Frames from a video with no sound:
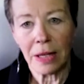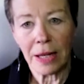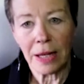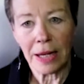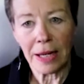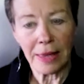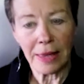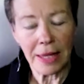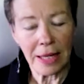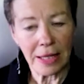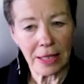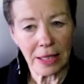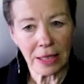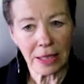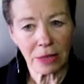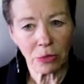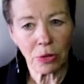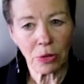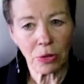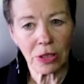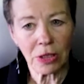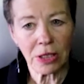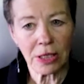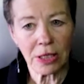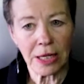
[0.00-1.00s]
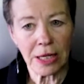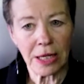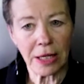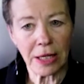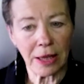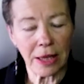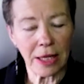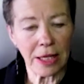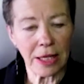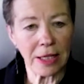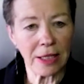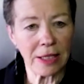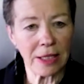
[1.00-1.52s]
And then it's what's
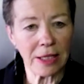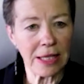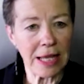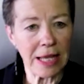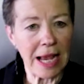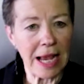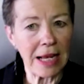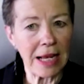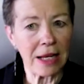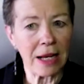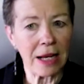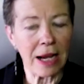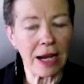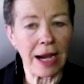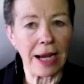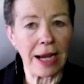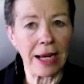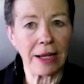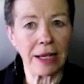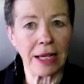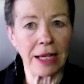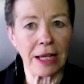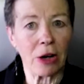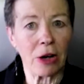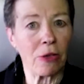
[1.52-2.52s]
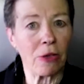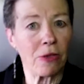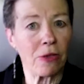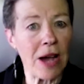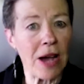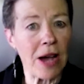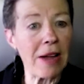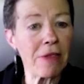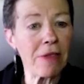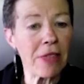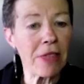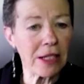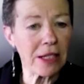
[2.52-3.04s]
10 things or
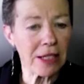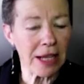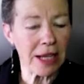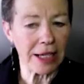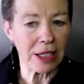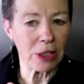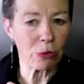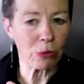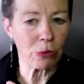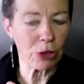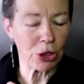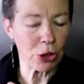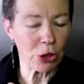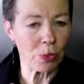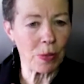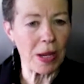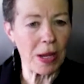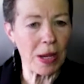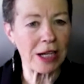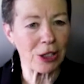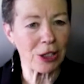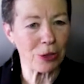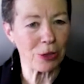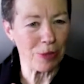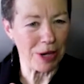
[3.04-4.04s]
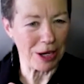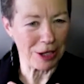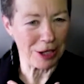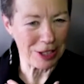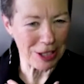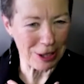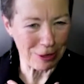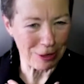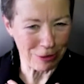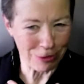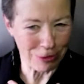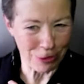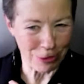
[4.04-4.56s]
5 things I can respect
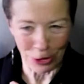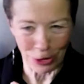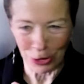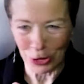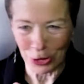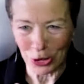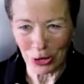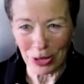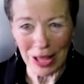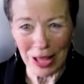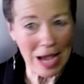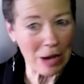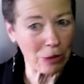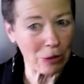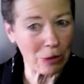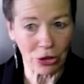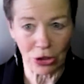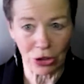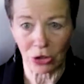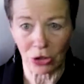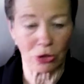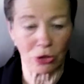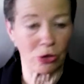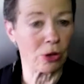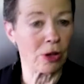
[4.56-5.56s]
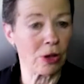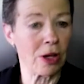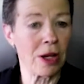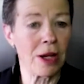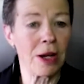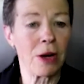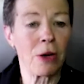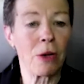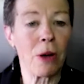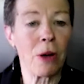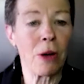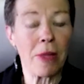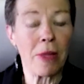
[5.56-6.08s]
myself for. So that was
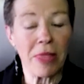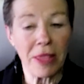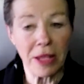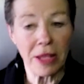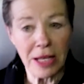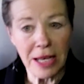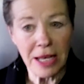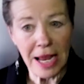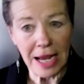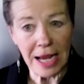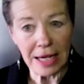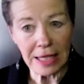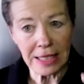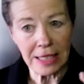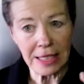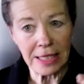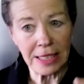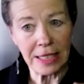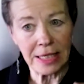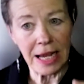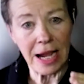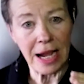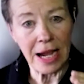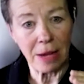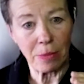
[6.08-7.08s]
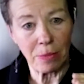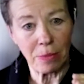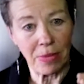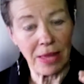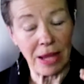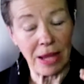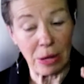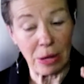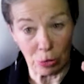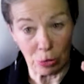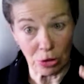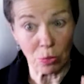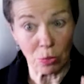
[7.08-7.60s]
the next step
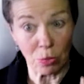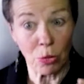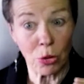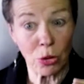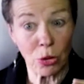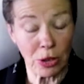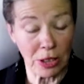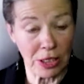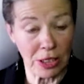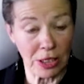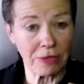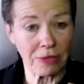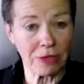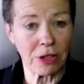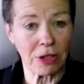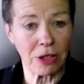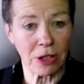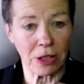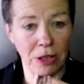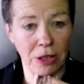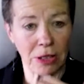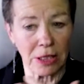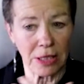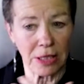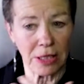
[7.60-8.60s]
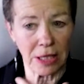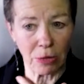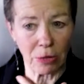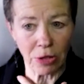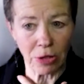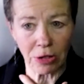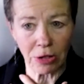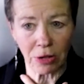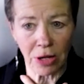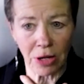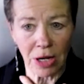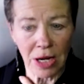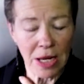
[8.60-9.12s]
that was more difficult to say,
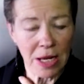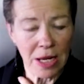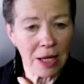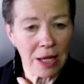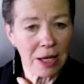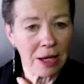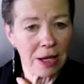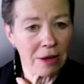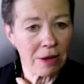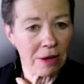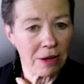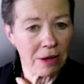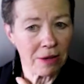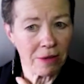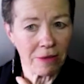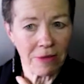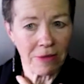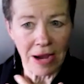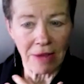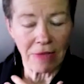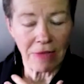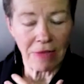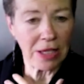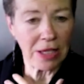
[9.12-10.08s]
what are 5